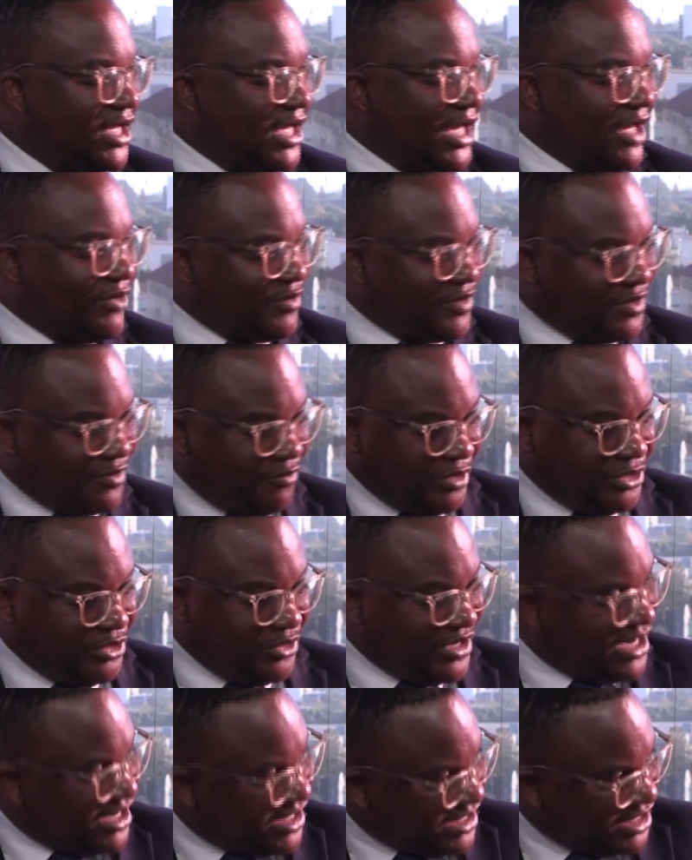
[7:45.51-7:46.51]
When you
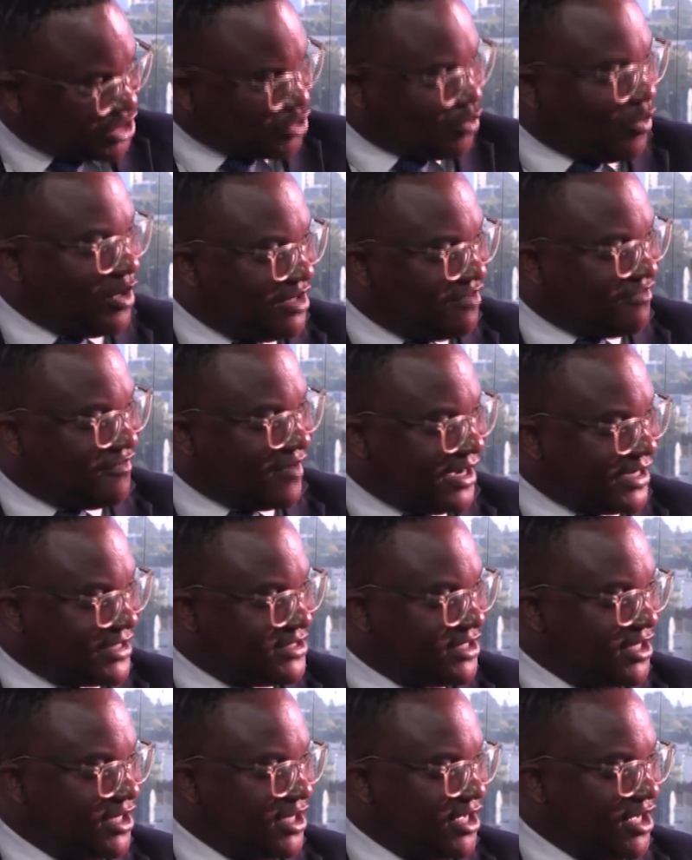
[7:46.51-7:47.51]
hear he's qualified,
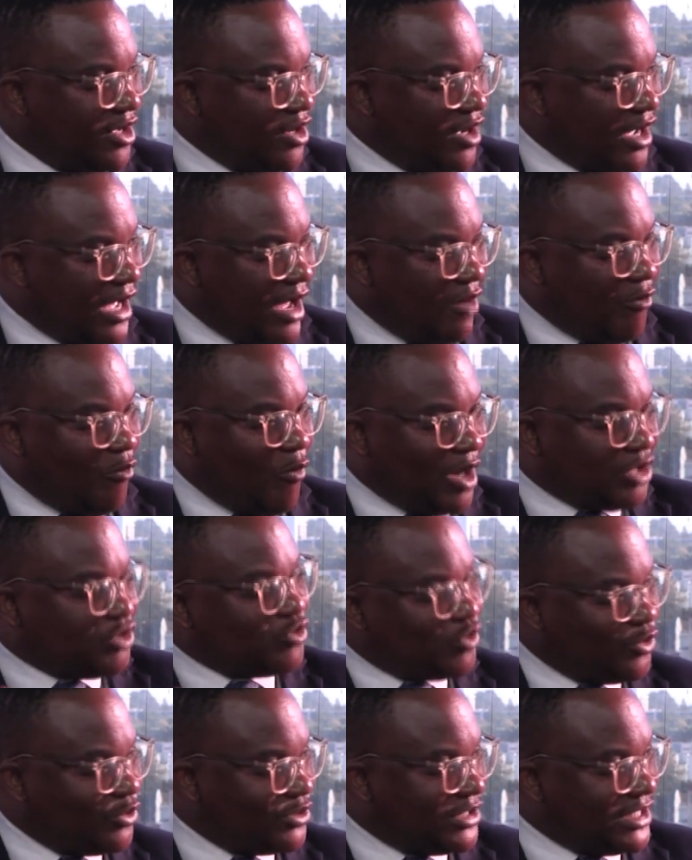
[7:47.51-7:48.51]
what
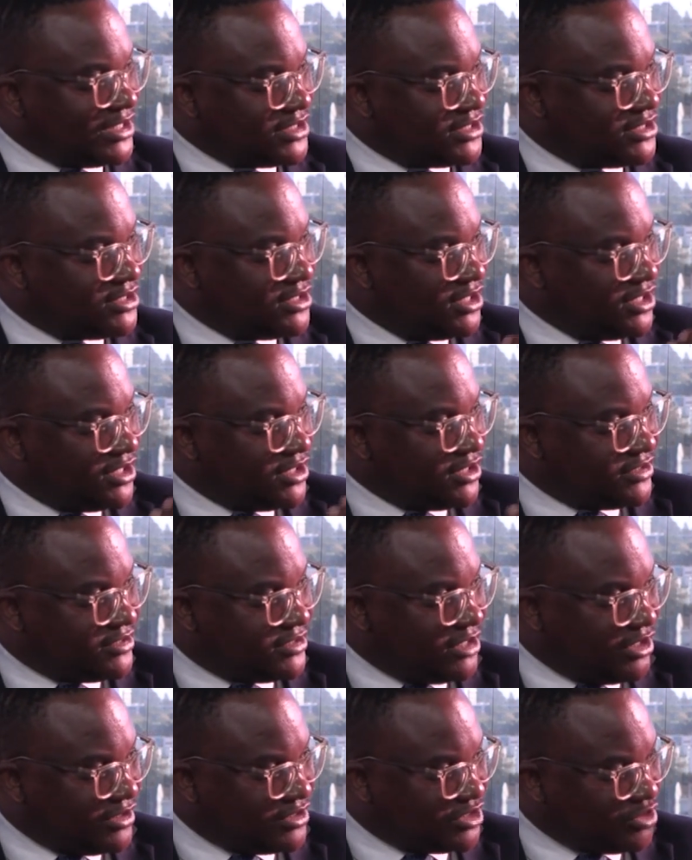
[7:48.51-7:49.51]
role does
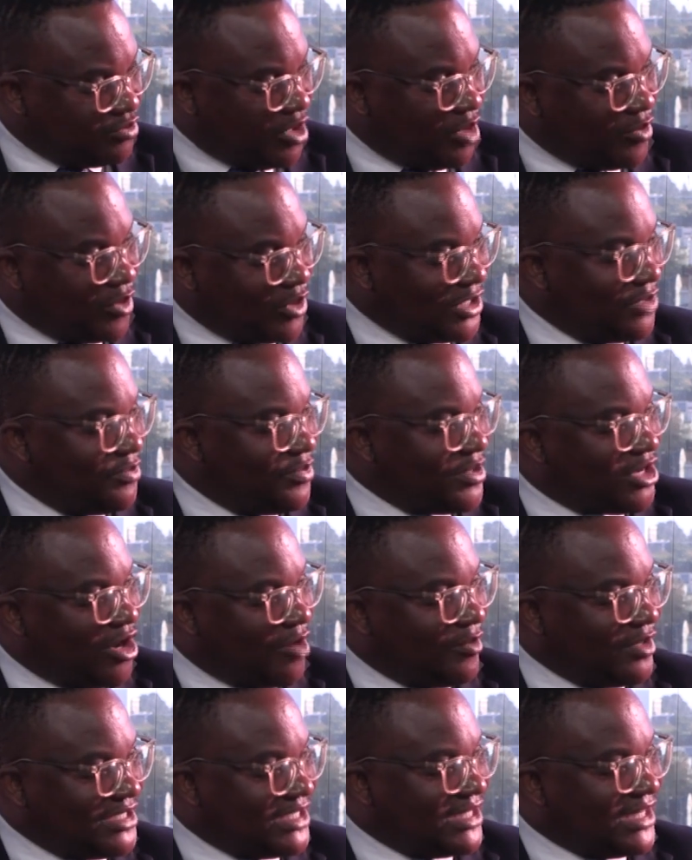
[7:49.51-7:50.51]
the Zimbabwe Olympic
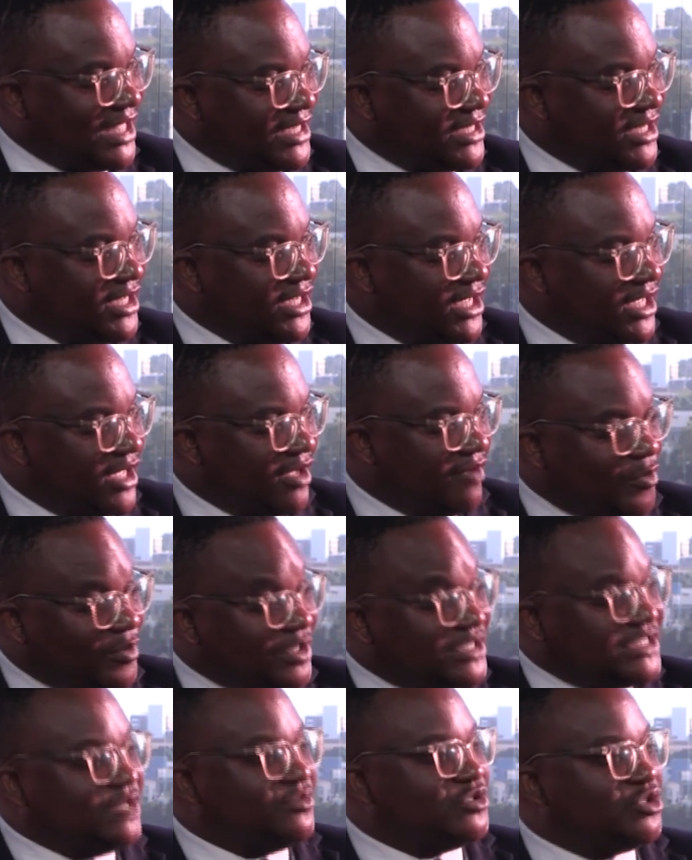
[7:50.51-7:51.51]
Committee then, from a
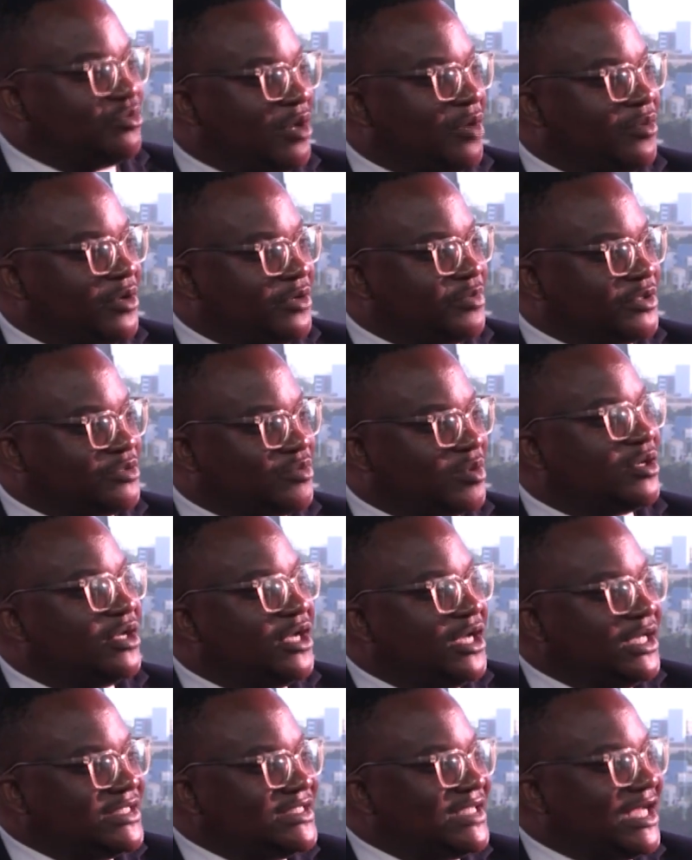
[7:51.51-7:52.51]
Team Zimbabwe perspective,
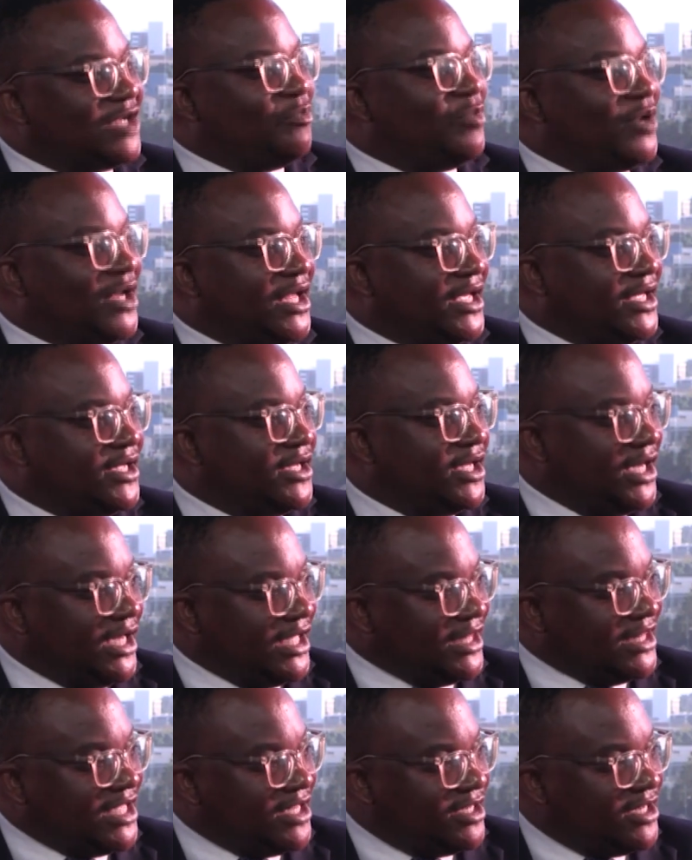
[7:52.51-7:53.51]
start playing
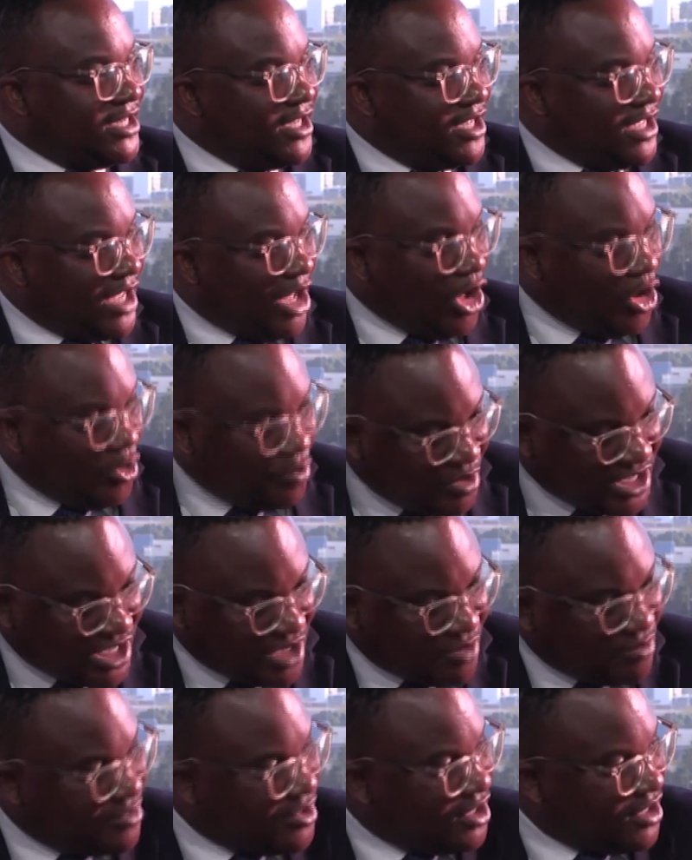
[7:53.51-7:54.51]
and then helping
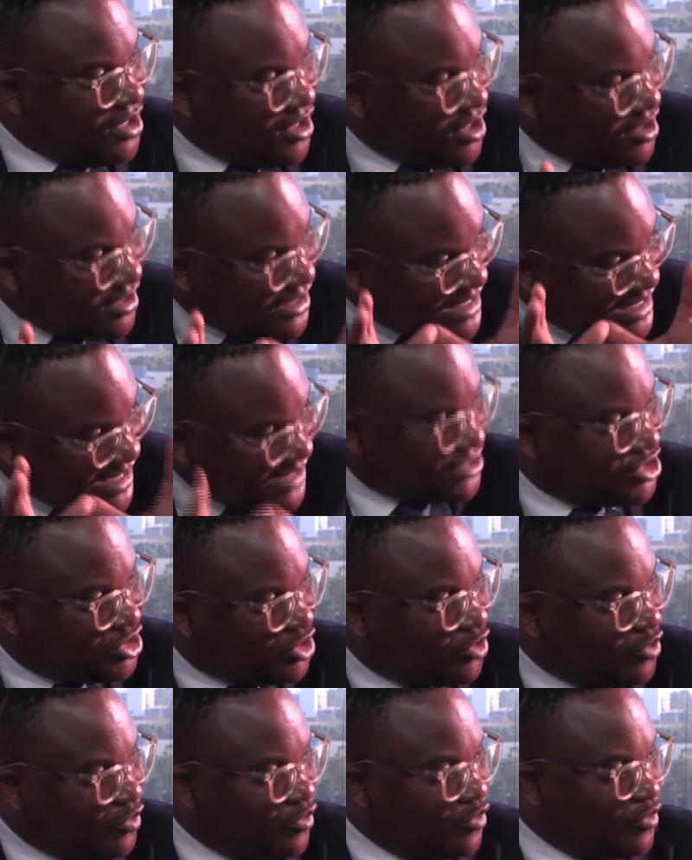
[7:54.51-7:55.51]
him get
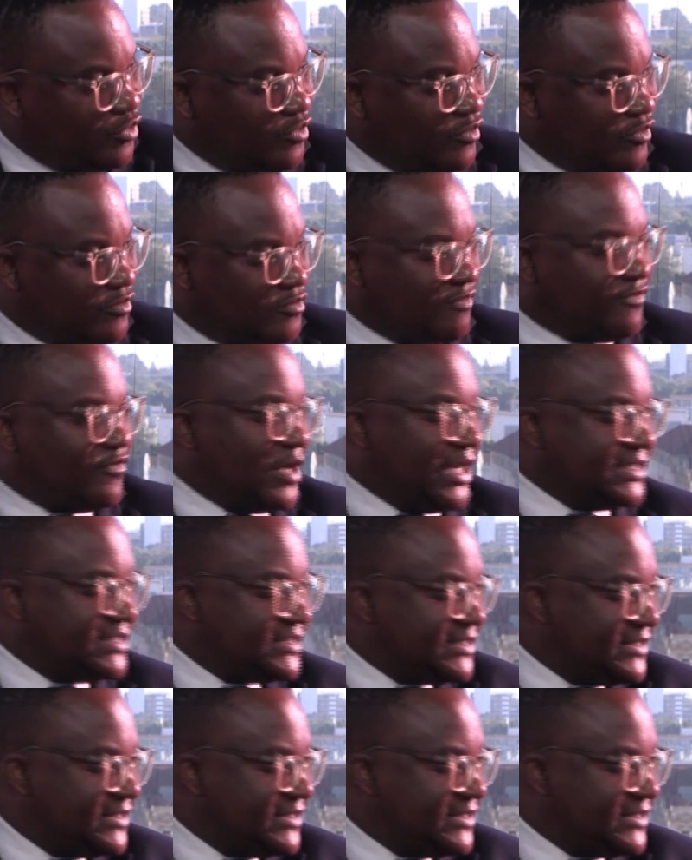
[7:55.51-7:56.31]
to France?